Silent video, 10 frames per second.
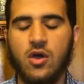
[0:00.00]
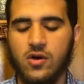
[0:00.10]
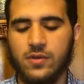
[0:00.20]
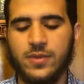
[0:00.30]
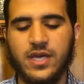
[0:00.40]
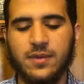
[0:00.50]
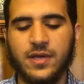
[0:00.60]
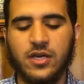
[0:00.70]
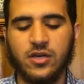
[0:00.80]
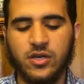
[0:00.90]
on
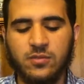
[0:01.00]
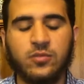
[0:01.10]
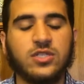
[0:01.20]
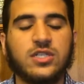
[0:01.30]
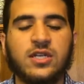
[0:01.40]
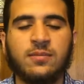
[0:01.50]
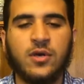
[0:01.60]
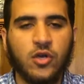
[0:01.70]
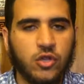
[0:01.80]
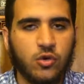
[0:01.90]
becoming a good Muslim
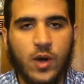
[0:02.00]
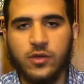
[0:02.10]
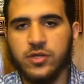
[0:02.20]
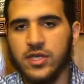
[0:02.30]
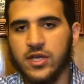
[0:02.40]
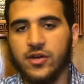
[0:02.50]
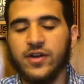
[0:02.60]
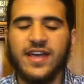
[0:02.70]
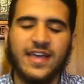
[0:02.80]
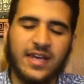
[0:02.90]
throughout the
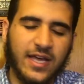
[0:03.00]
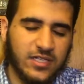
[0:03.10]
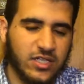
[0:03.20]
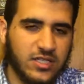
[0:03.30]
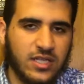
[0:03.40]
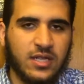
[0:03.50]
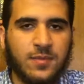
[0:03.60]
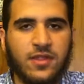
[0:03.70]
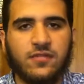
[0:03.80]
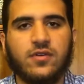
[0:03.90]
year and not just in the
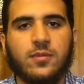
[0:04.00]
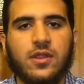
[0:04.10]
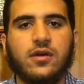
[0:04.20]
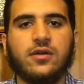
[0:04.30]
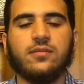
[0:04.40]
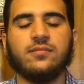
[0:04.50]
month of Ramadan.